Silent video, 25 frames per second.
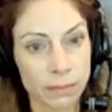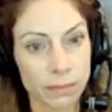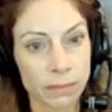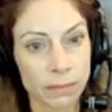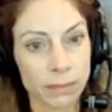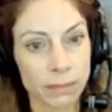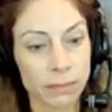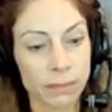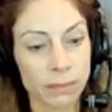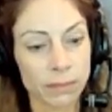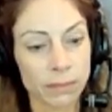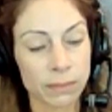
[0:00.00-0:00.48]

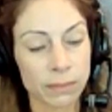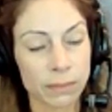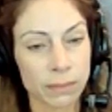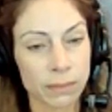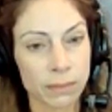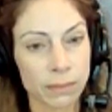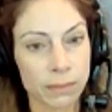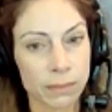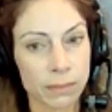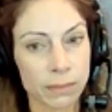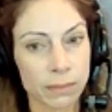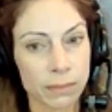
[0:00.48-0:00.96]

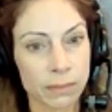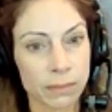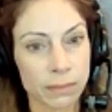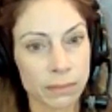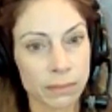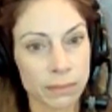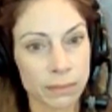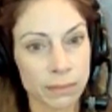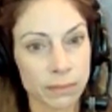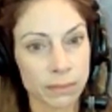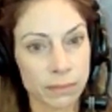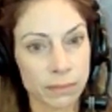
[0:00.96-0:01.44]

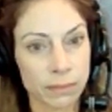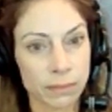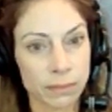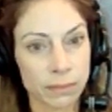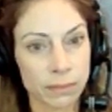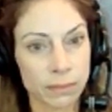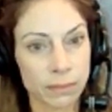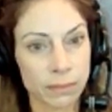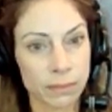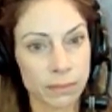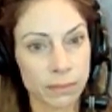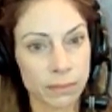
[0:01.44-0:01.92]

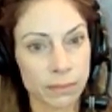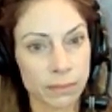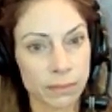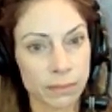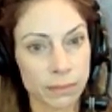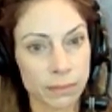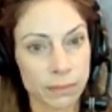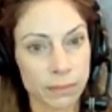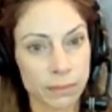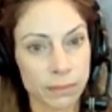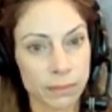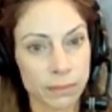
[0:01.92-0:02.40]

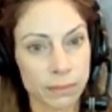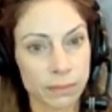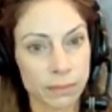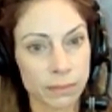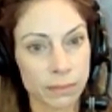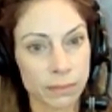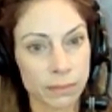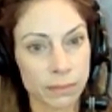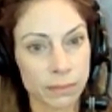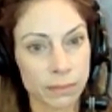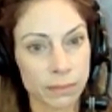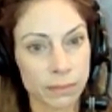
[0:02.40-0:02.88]

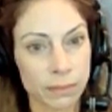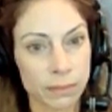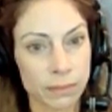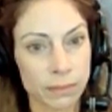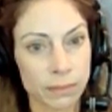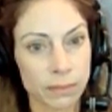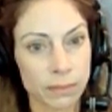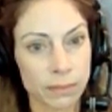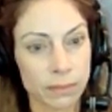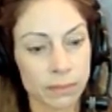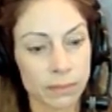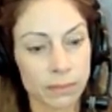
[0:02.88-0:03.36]

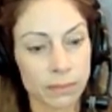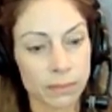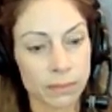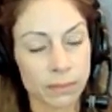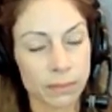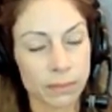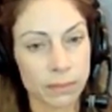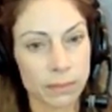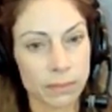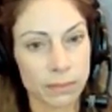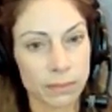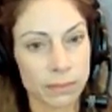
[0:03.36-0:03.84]

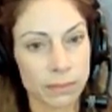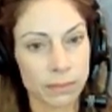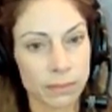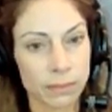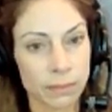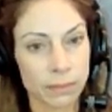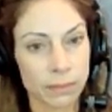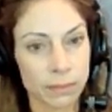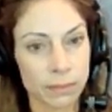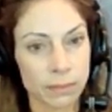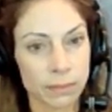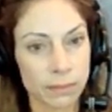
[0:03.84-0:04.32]

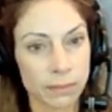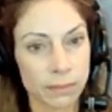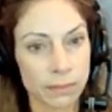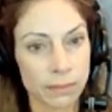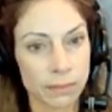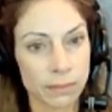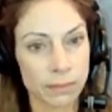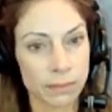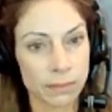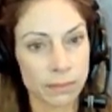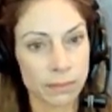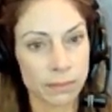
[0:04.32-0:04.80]

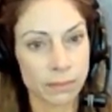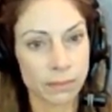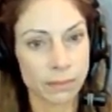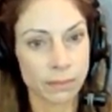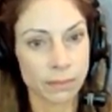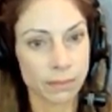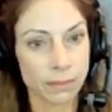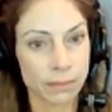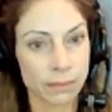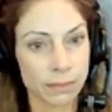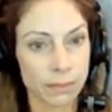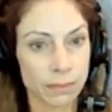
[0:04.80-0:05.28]

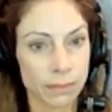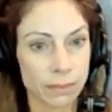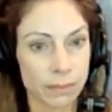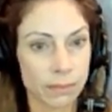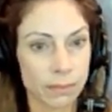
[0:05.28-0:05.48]
[no speech]